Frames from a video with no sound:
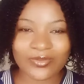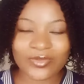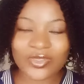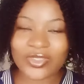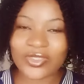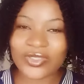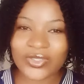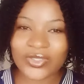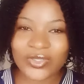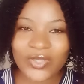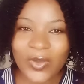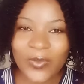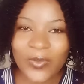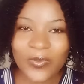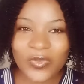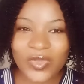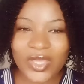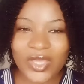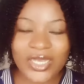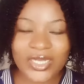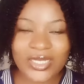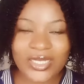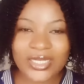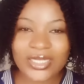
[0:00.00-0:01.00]

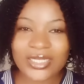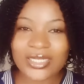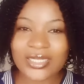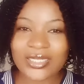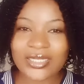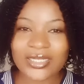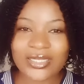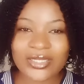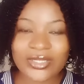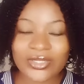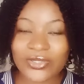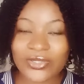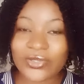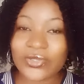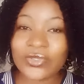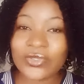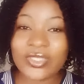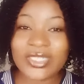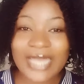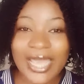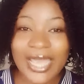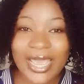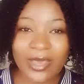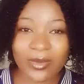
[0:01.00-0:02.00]
something
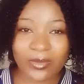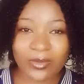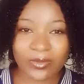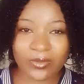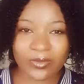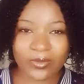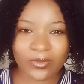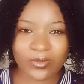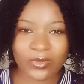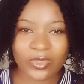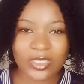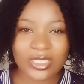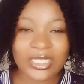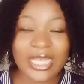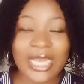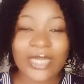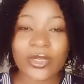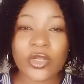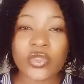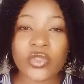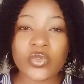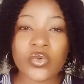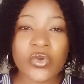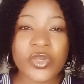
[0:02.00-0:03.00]
to them. They
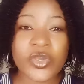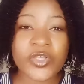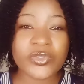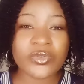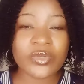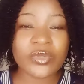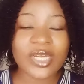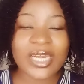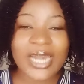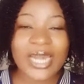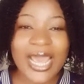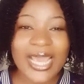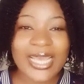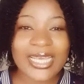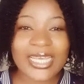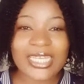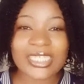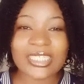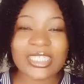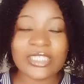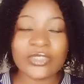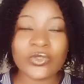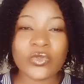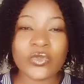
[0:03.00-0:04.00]
are not going to like
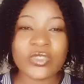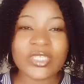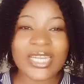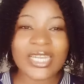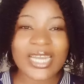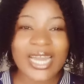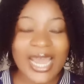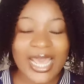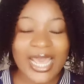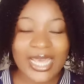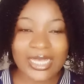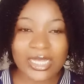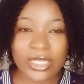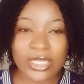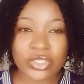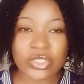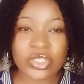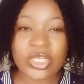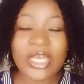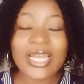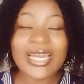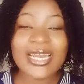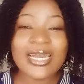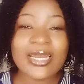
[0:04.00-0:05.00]
it. They don't like it.
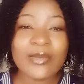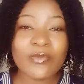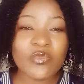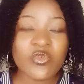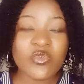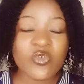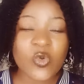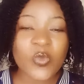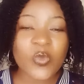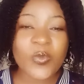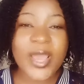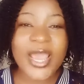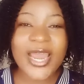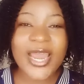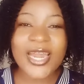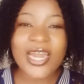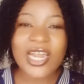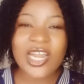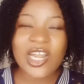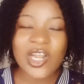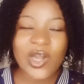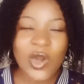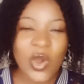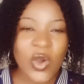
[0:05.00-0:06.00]

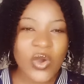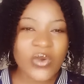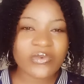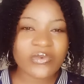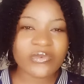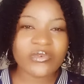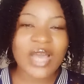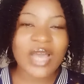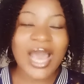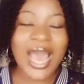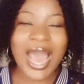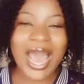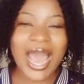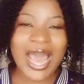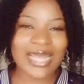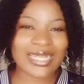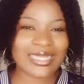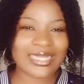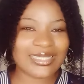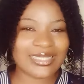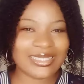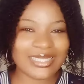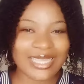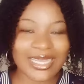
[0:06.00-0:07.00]
Women love
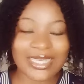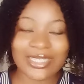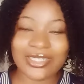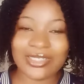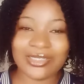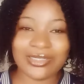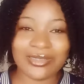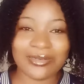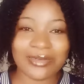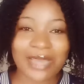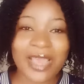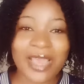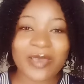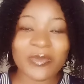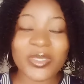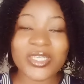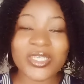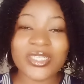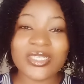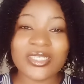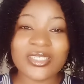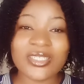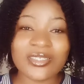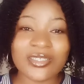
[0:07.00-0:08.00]
attention. I
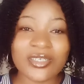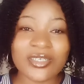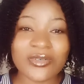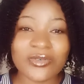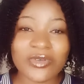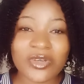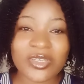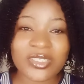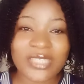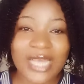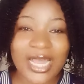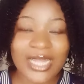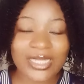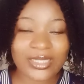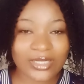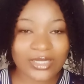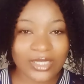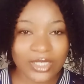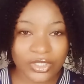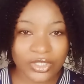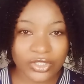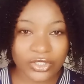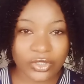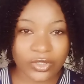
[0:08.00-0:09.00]
mean, serious
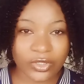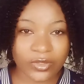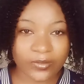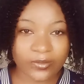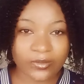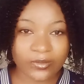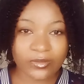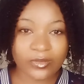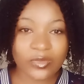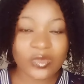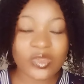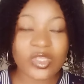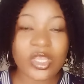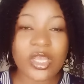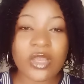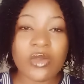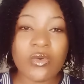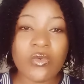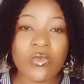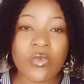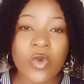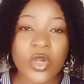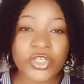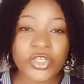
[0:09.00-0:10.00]
attention. They
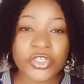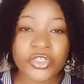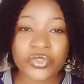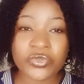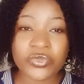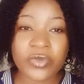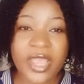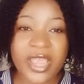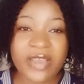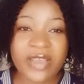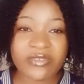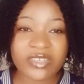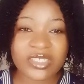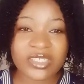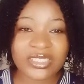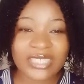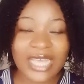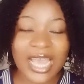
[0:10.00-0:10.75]
want you every